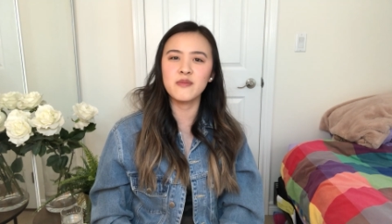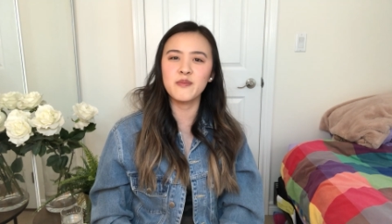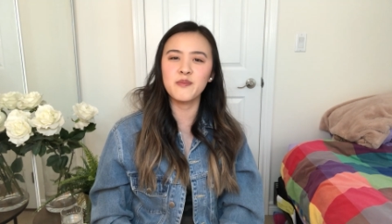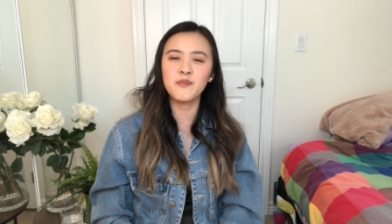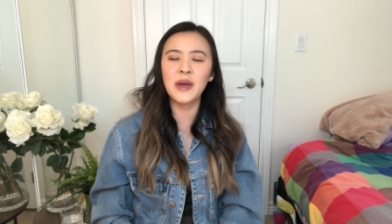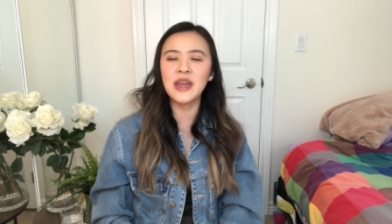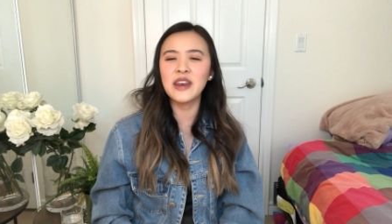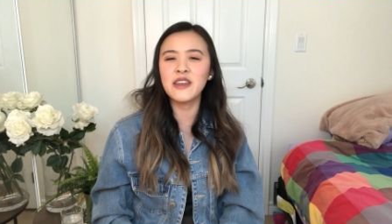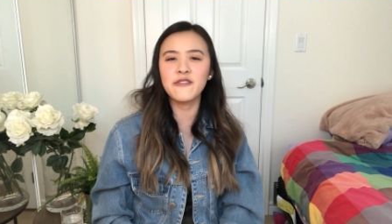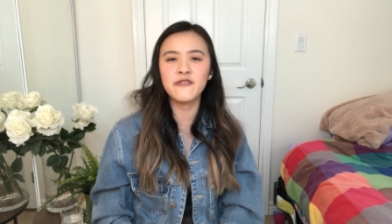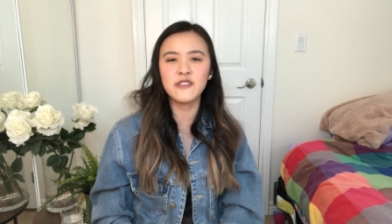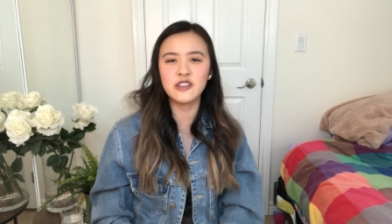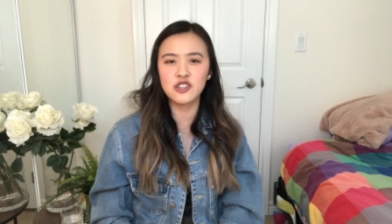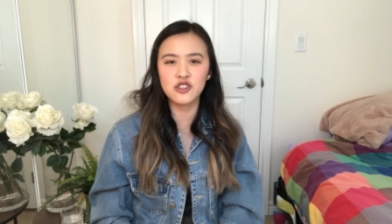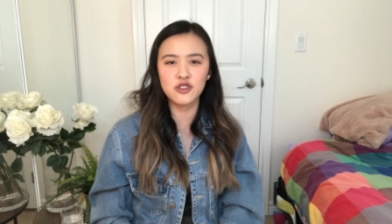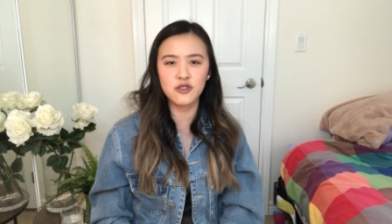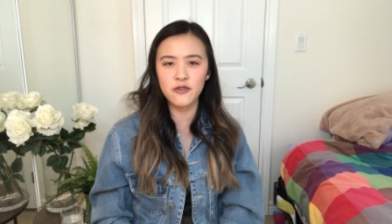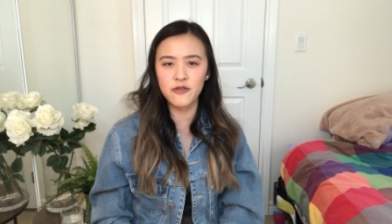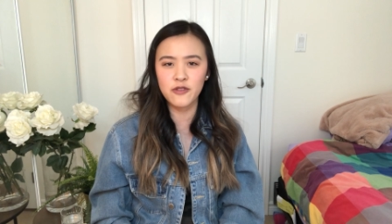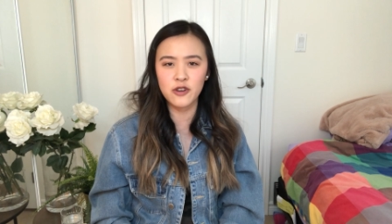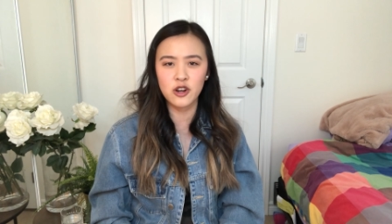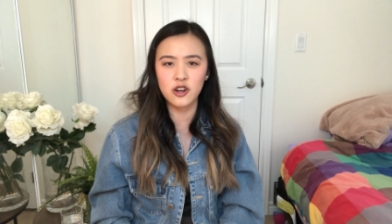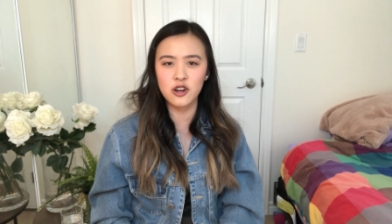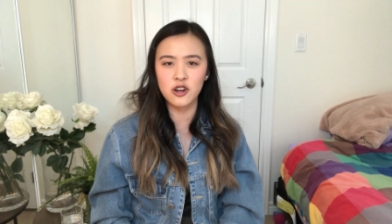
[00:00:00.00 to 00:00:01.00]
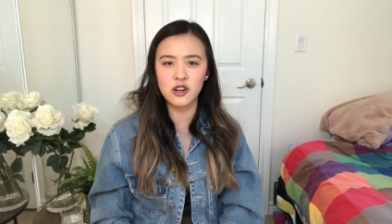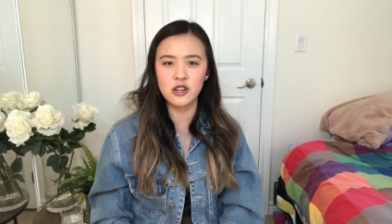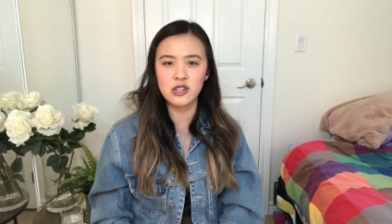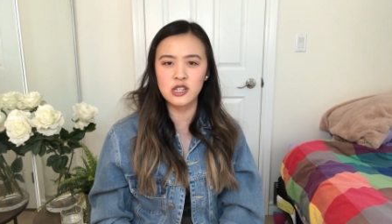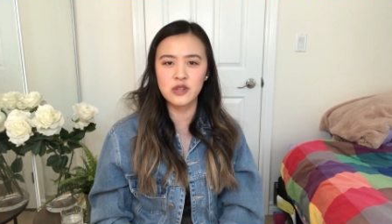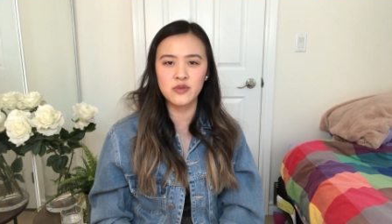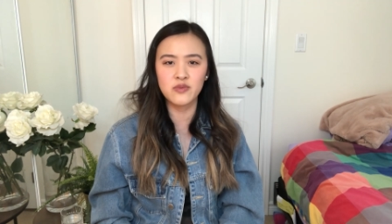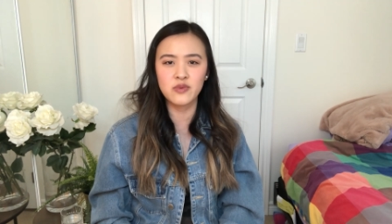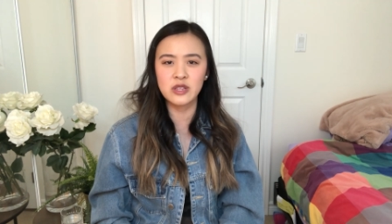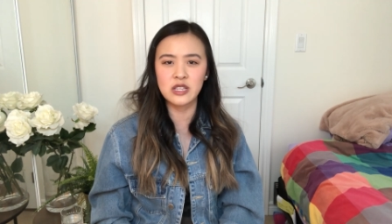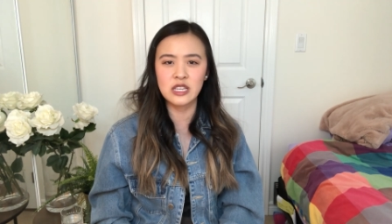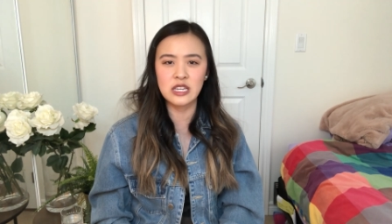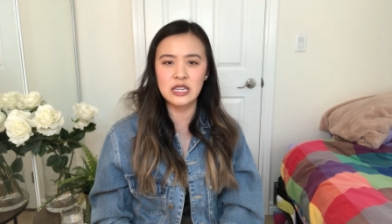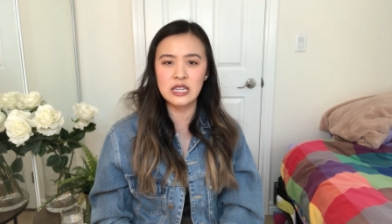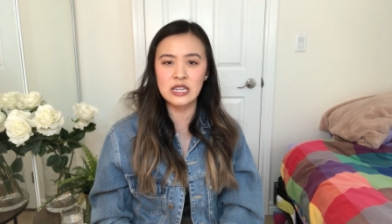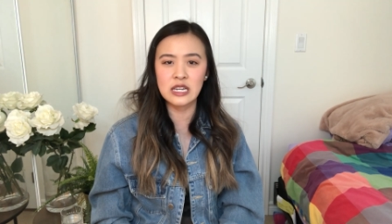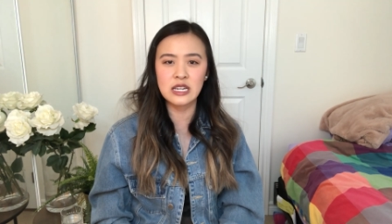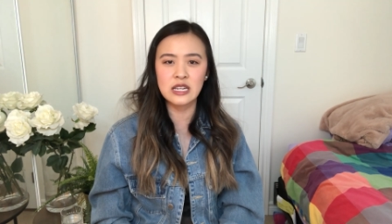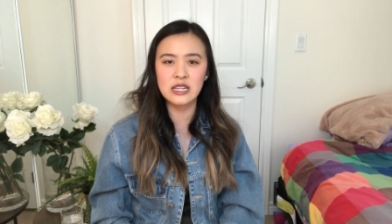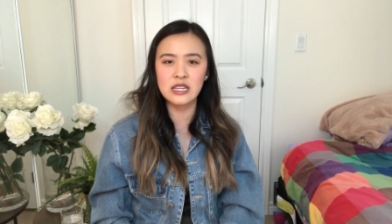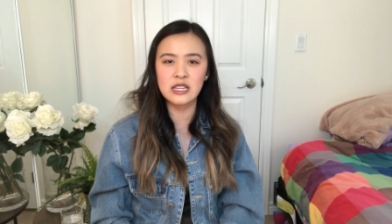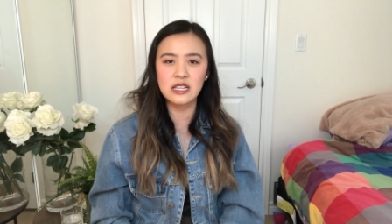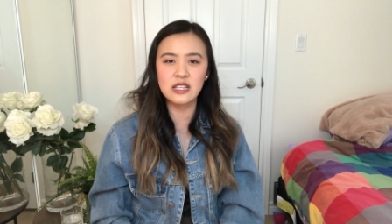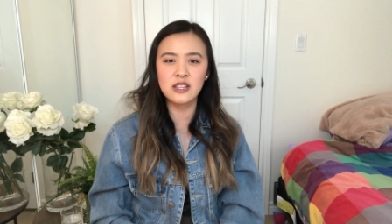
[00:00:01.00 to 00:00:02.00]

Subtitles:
beneficial for her to really